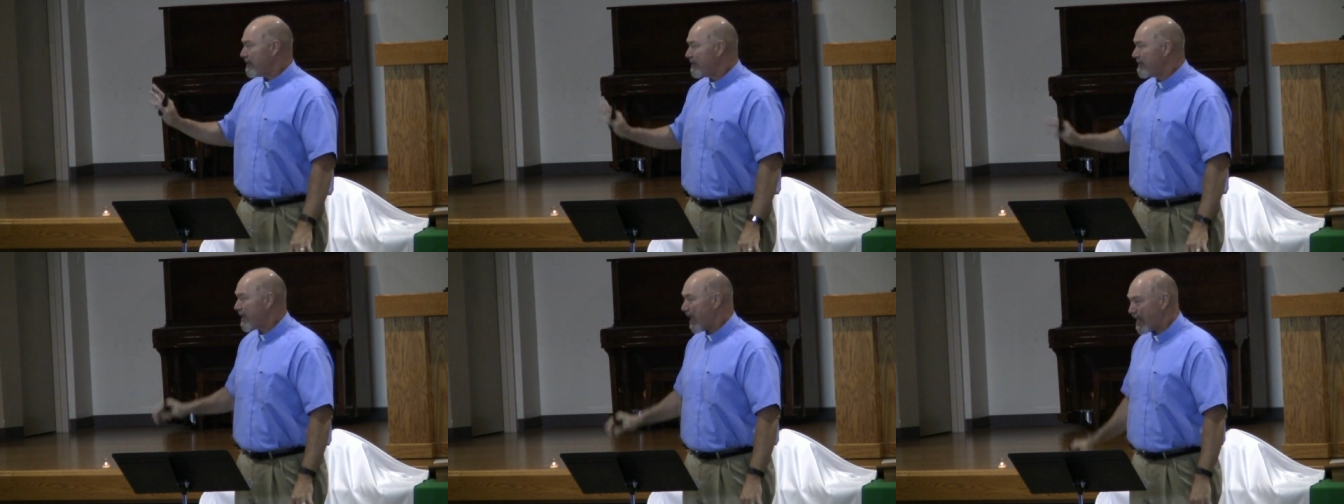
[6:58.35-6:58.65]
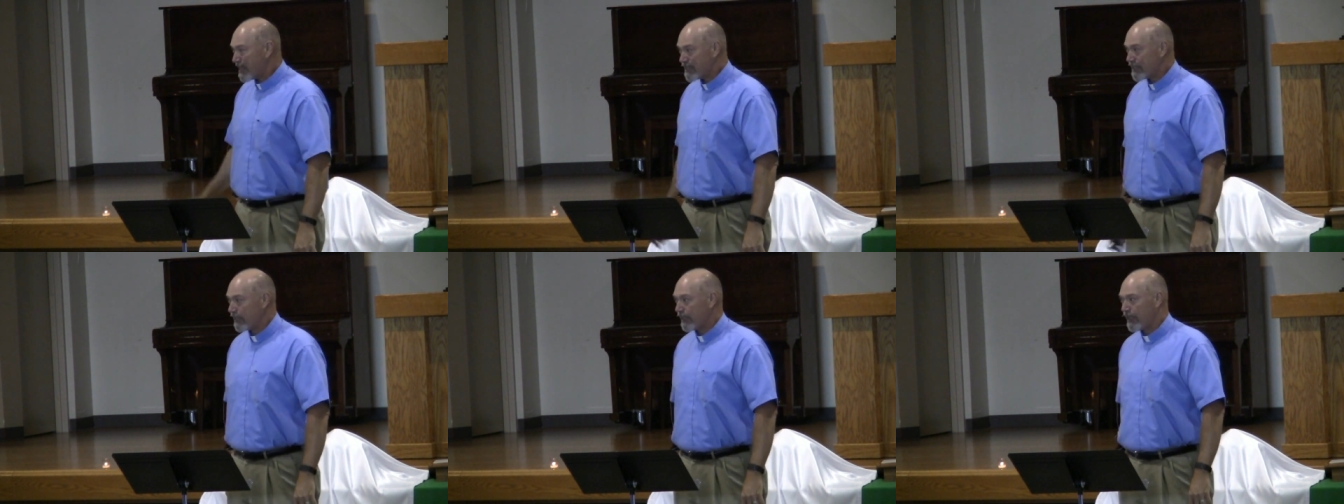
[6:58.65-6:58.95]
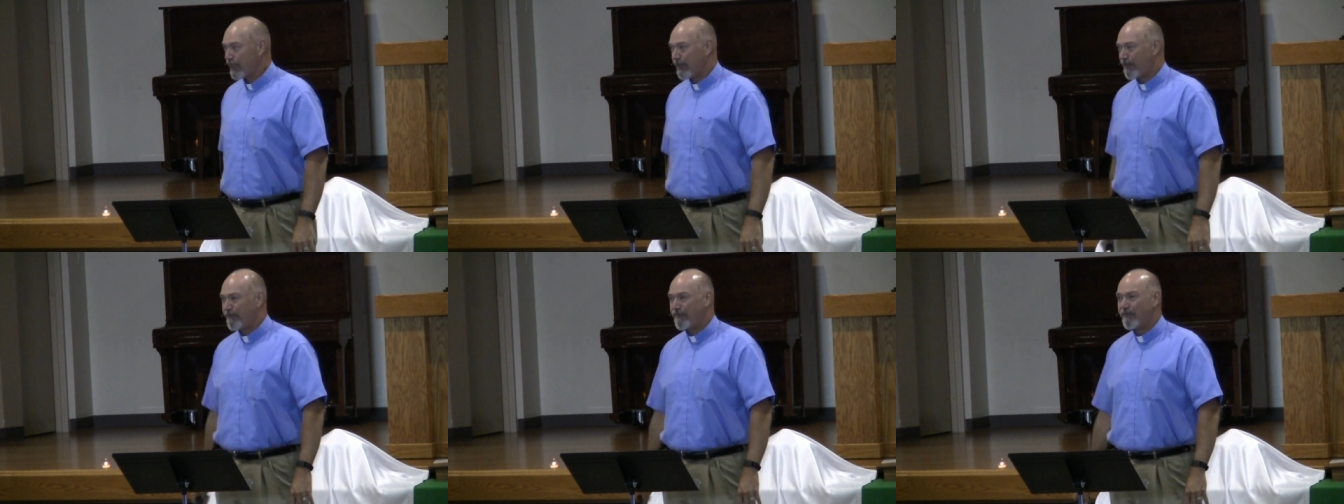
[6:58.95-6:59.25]

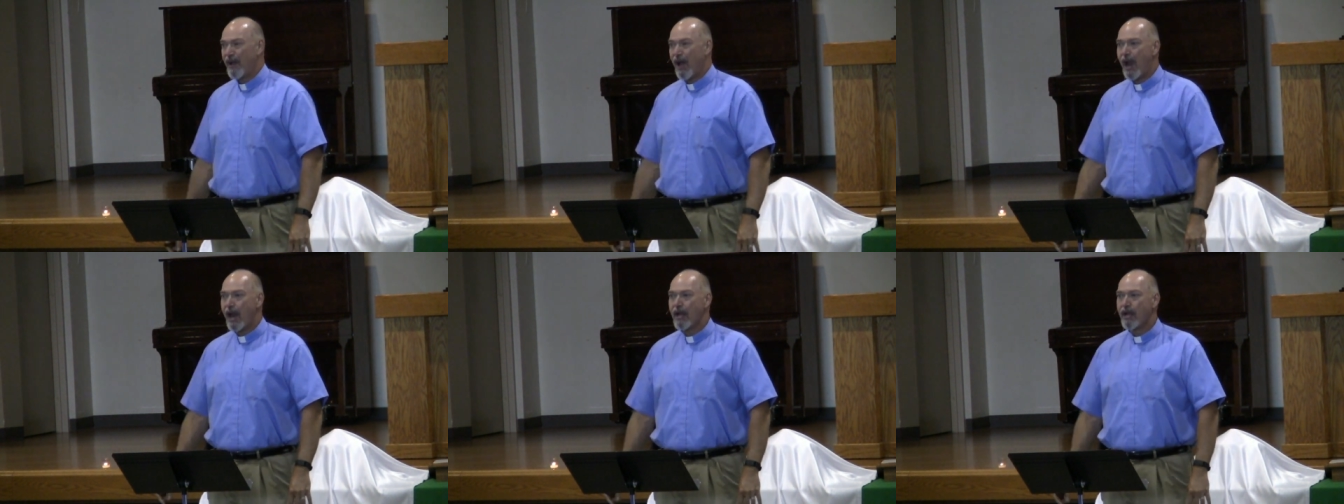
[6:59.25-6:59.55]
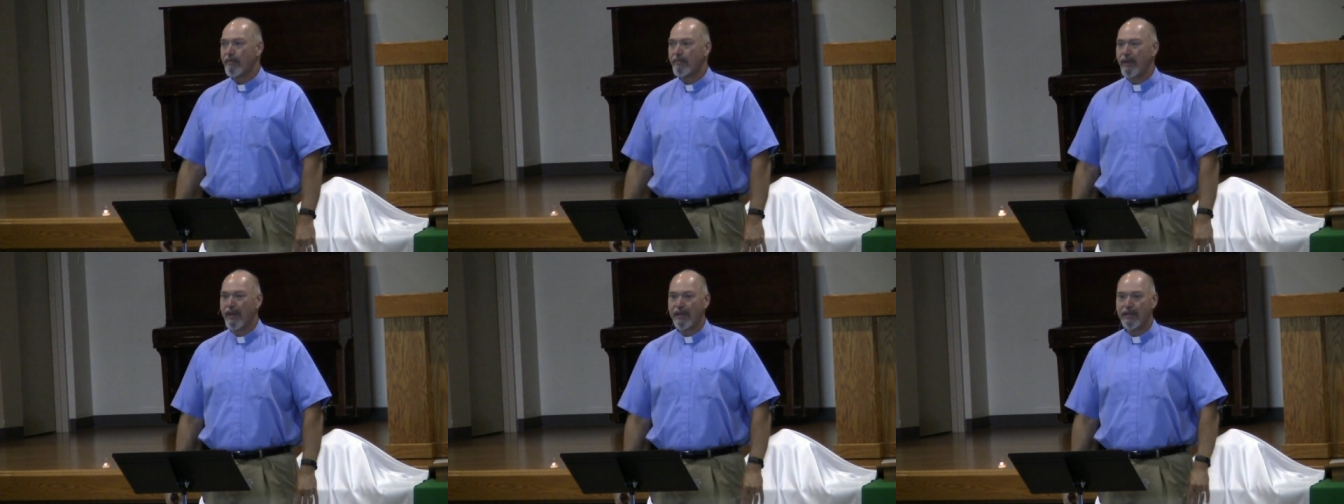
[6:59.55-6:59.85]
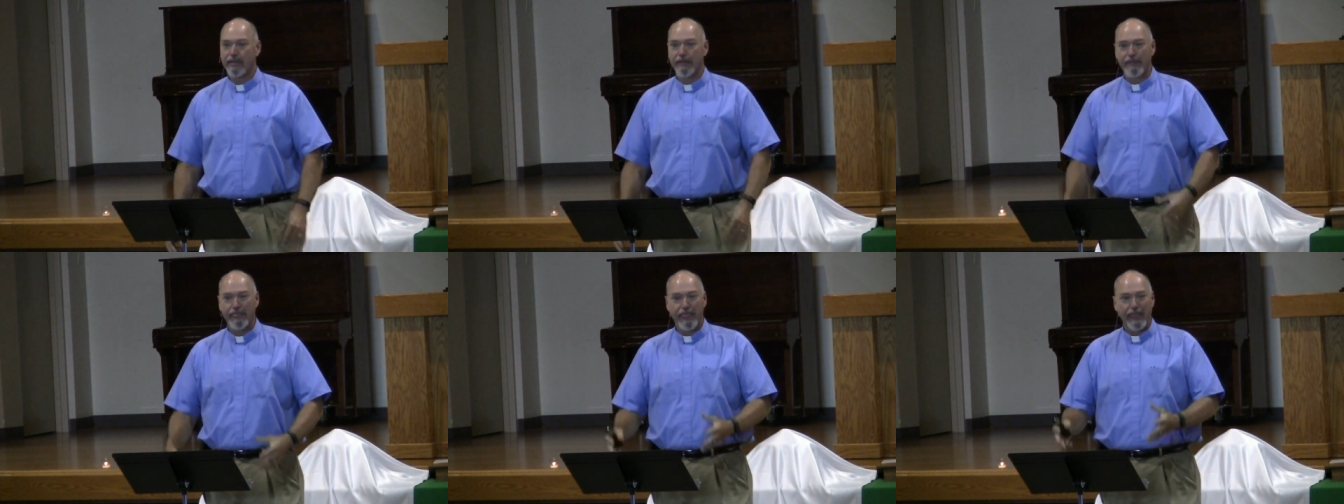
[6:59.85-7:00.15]
desolate
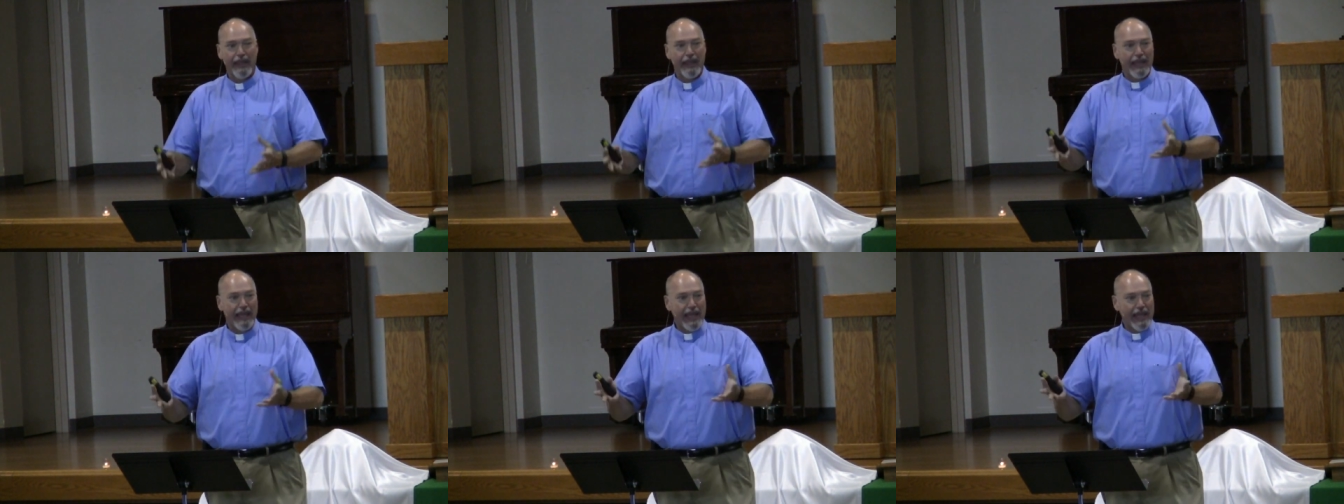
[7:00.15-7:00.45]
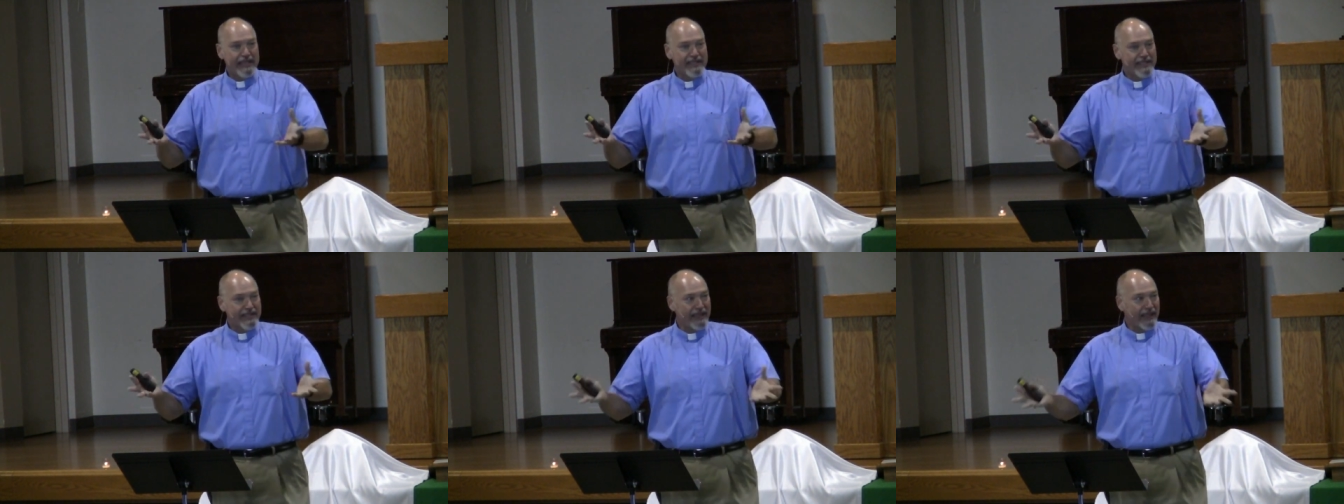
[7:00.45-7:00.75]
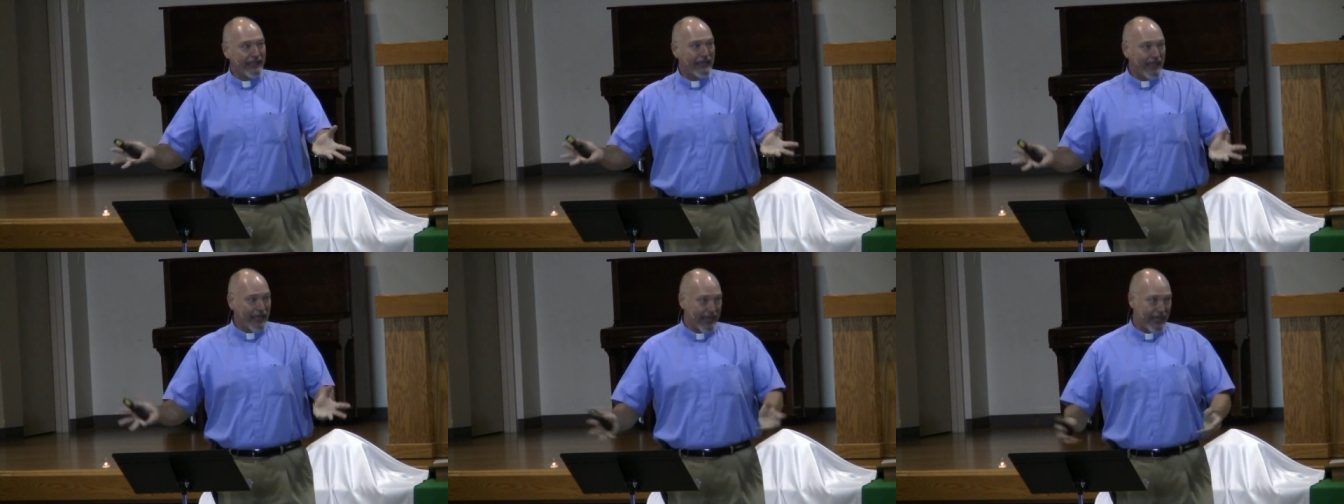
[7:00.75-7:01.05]
environment. It's
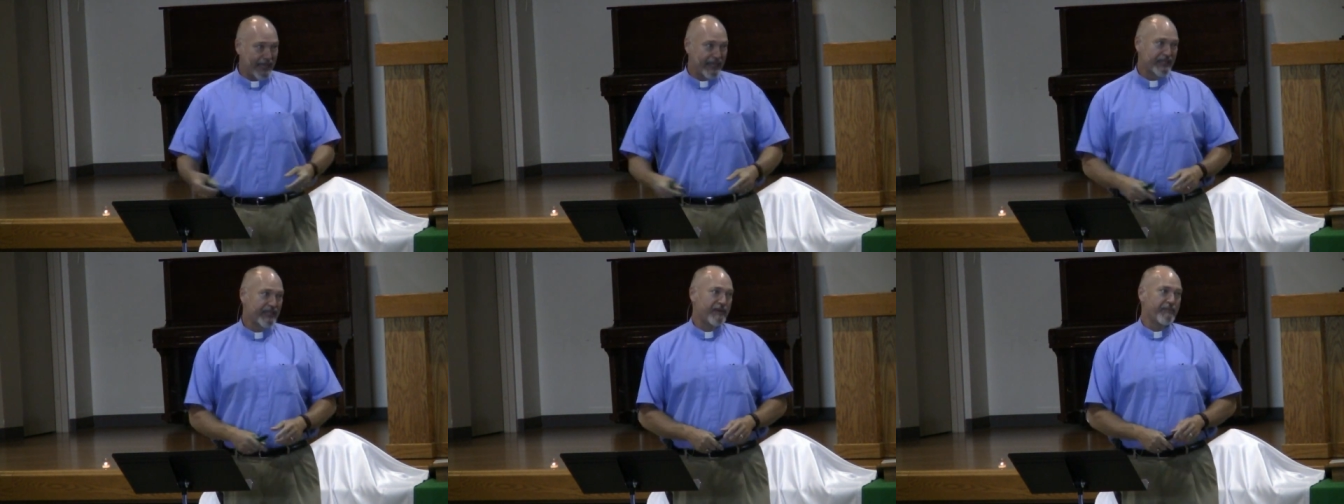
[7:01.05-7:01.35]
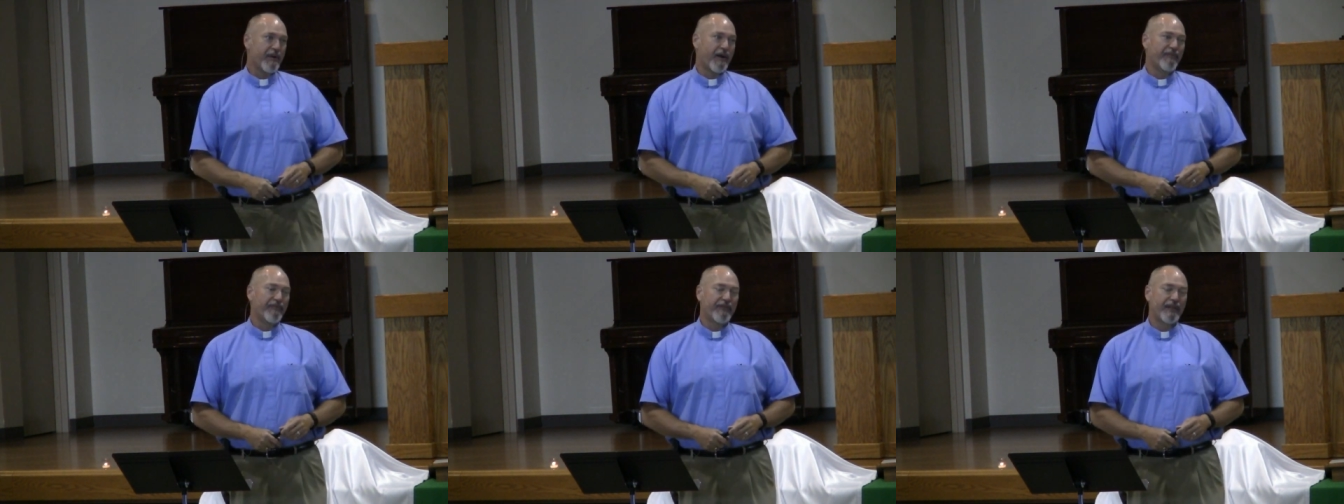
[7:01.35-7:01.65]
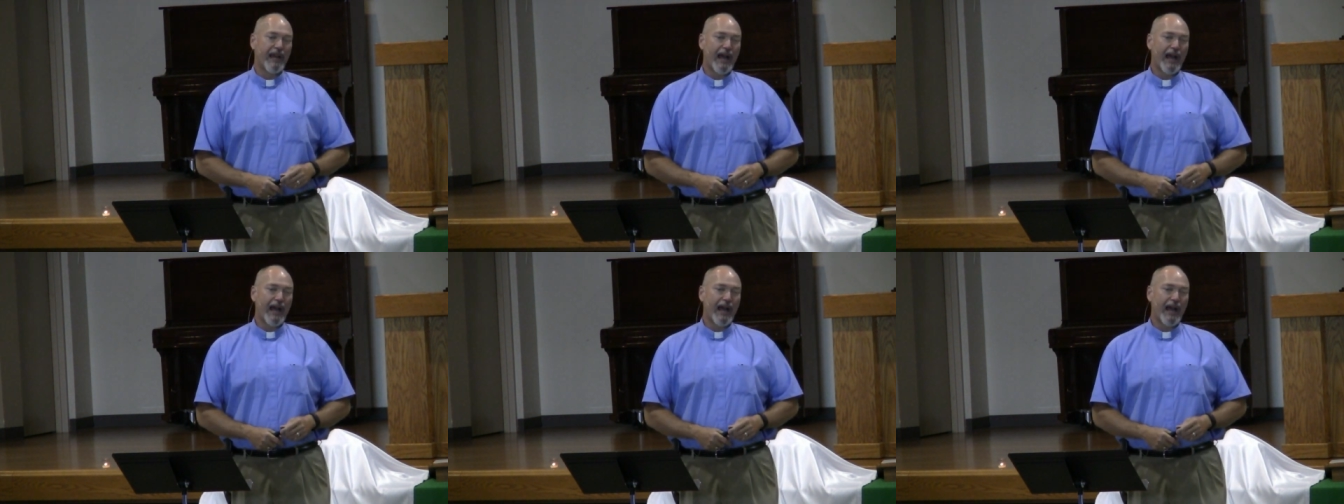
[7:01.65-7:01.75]
the kingdom of